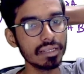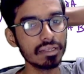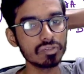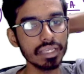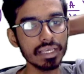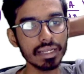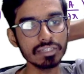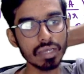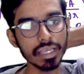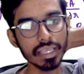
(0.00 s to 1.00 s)
So here
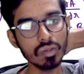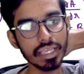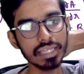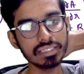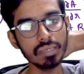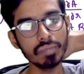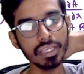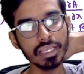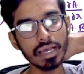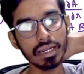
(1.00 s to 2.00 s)
also again you can see
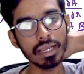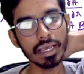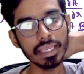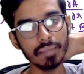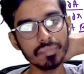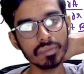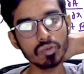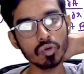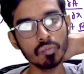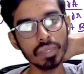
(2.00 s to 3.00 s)
b dot I.
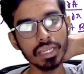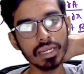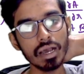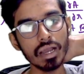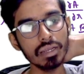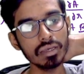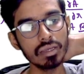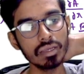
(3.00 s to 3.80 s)
So b dot